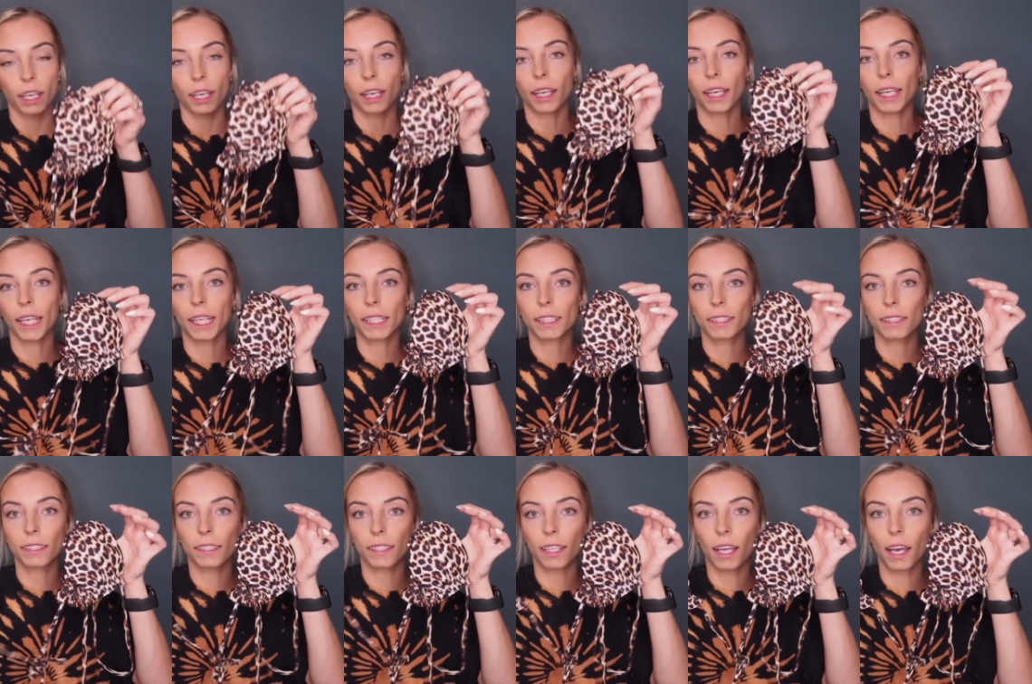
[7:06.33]

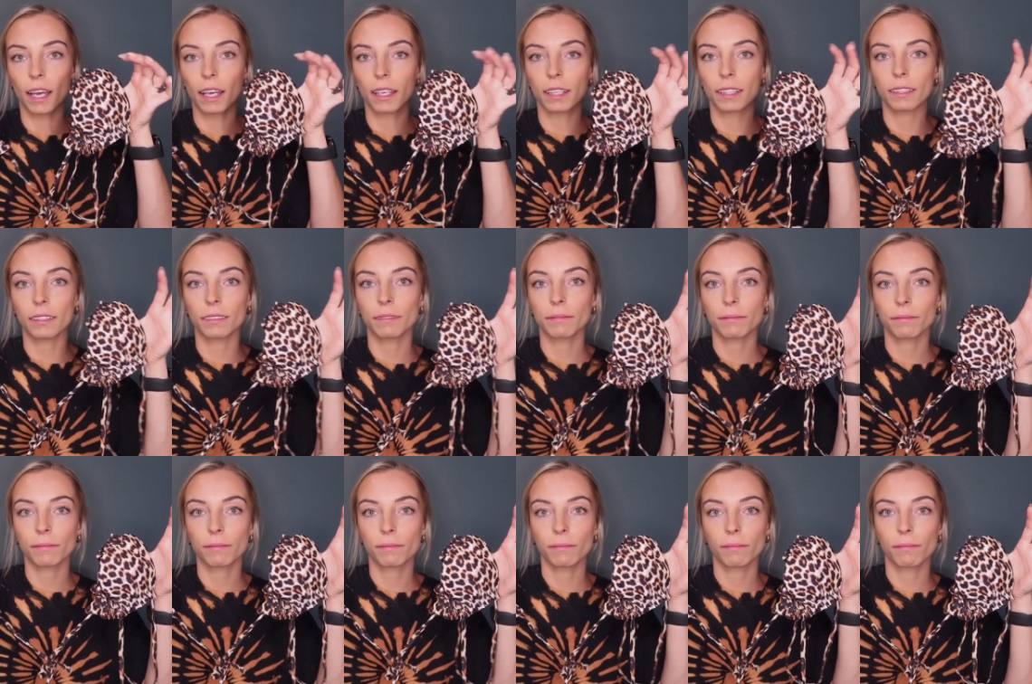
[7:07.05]
It's not
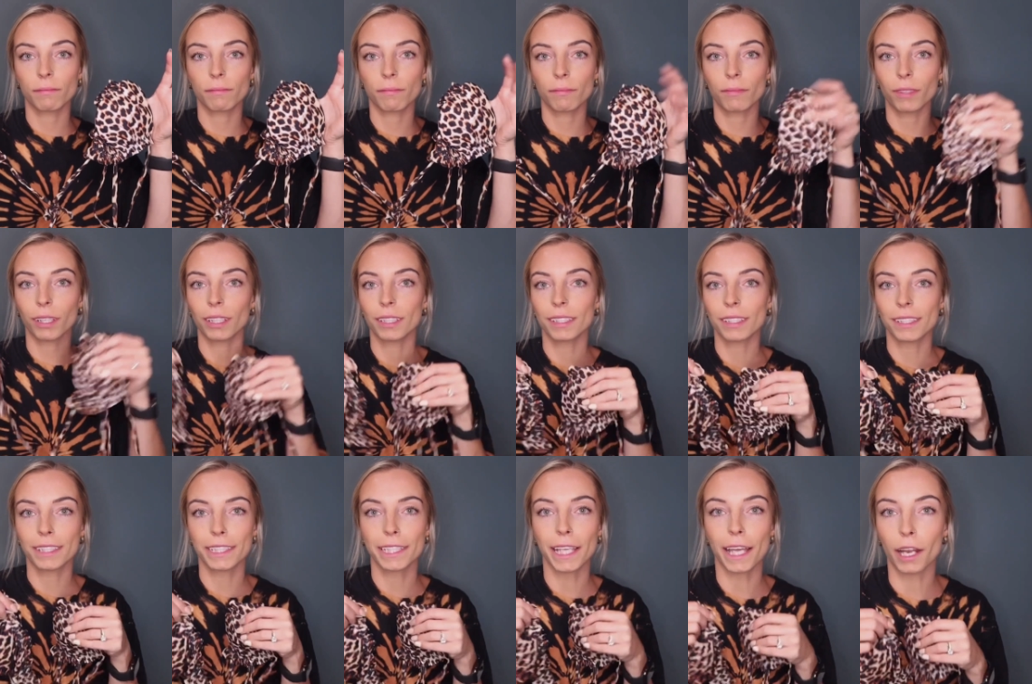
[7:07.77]

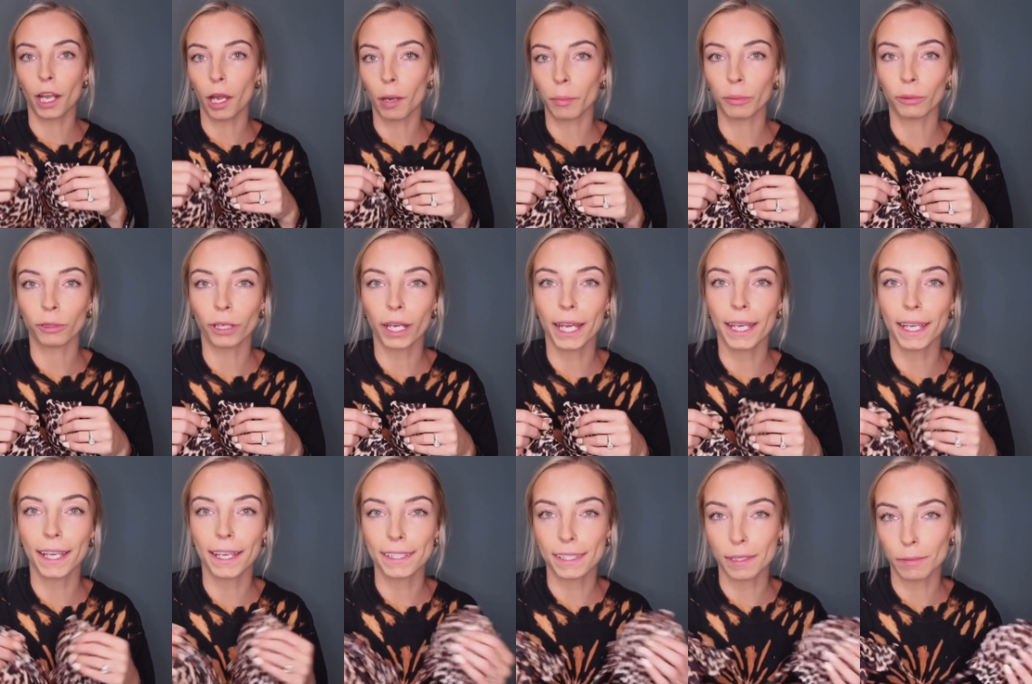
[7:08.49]
set up
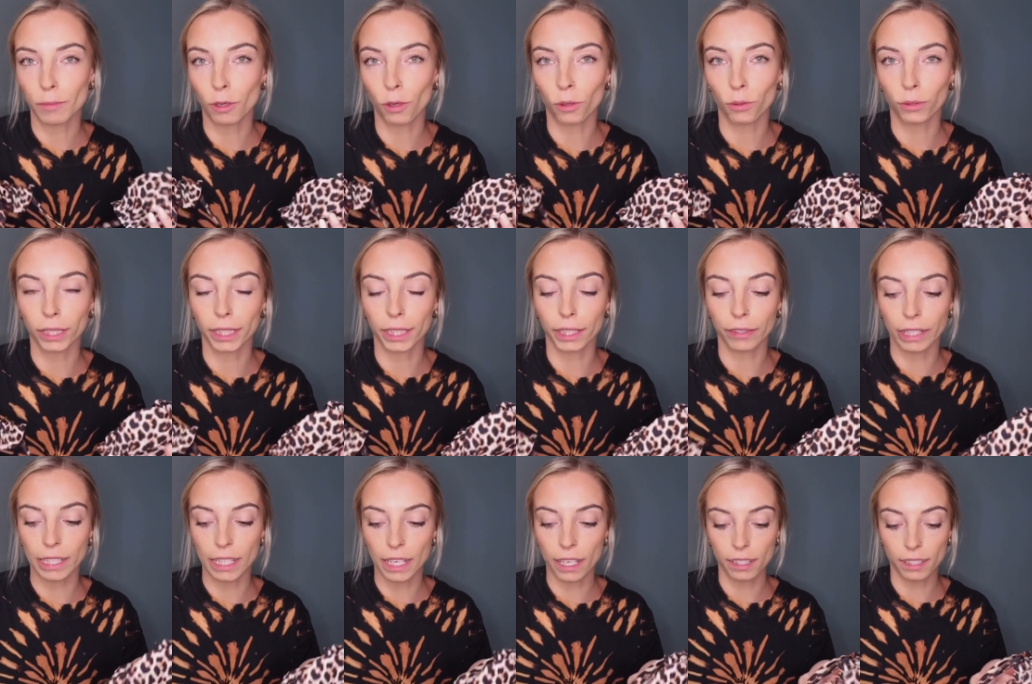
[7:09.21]
right as I'm holding it
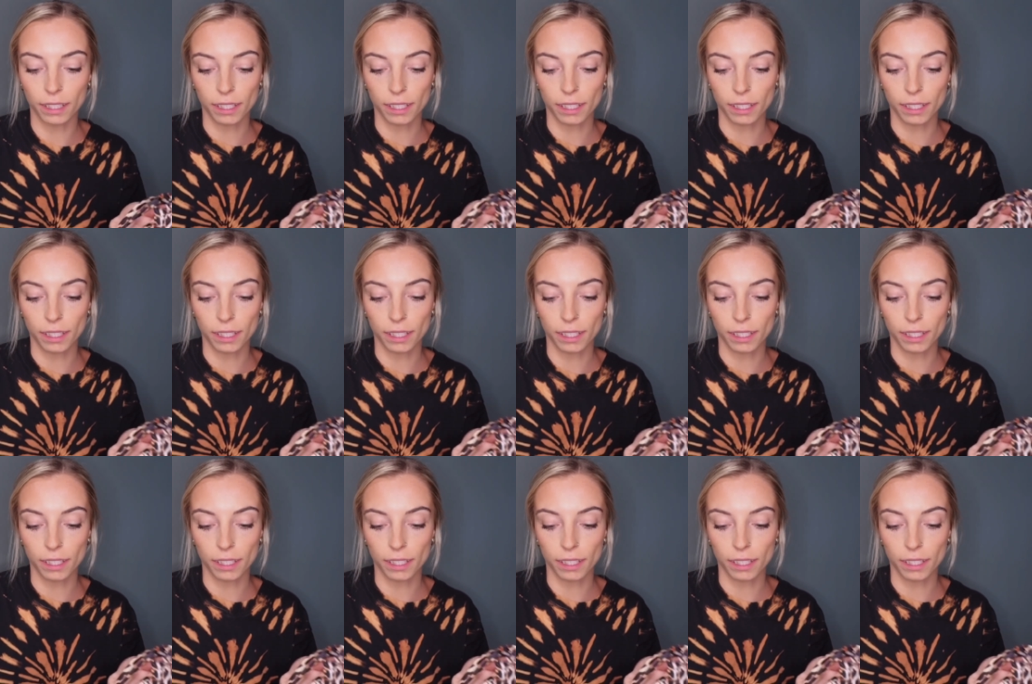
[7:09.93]
right now.